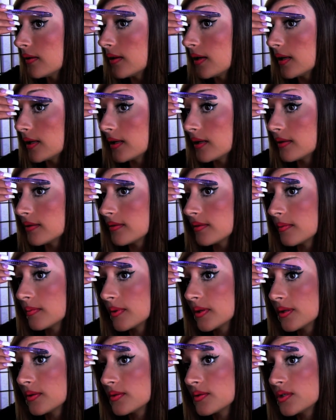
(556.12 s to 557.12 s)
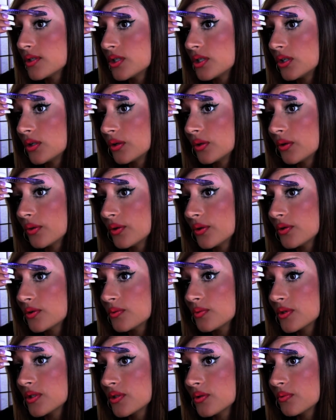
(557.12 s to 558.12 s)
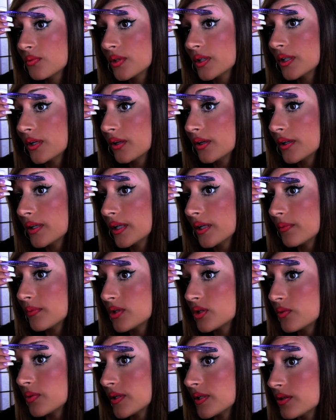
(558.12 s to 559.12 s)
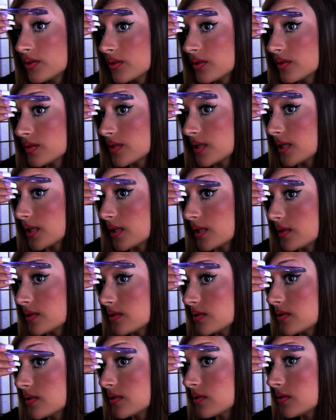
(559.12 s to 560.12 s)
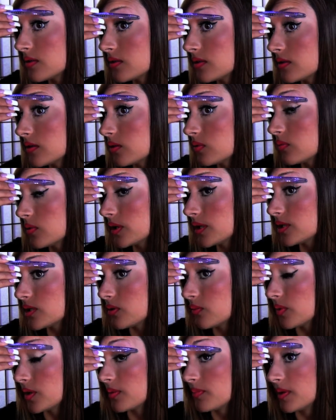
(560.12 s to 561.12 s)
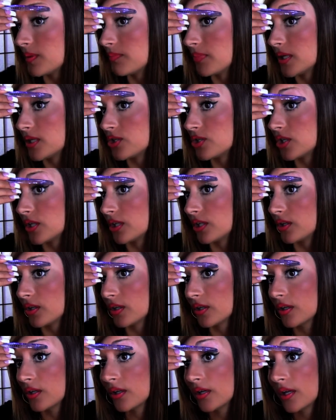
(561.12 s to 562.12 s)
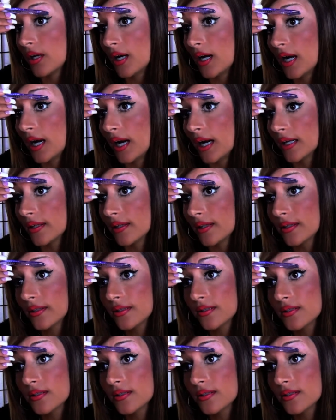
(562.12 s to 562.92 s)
I'd get some of those too. Those ones are really hard to get with tweezers, and you really don't want to be pinching your eyelid.